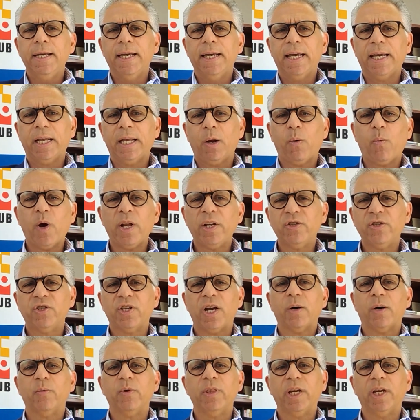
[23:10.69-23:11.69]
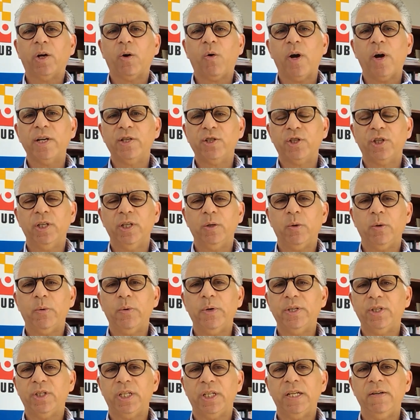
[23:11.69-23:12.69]
And I want to start with a question we
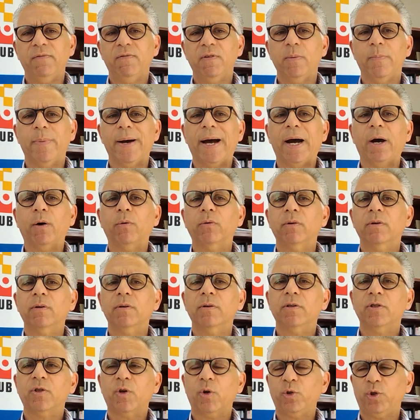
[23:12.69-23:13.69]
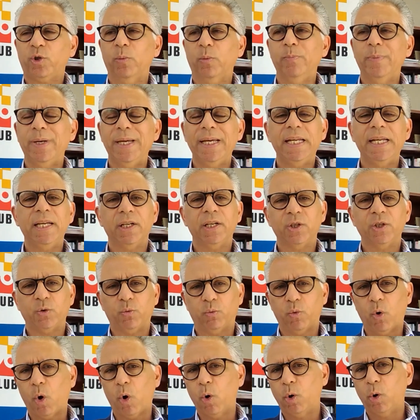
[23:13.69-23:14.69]
received about social media's
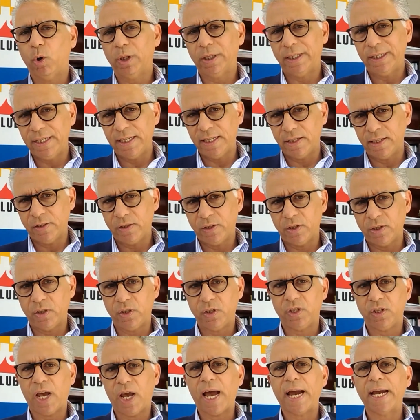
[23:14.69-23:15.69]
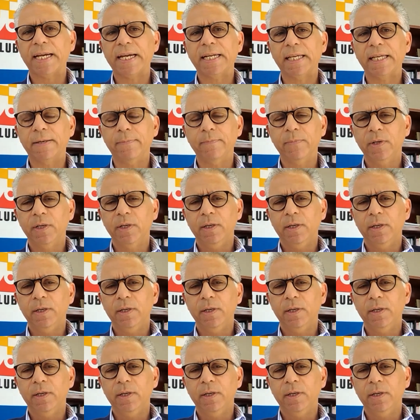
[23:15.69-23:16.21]
role in society.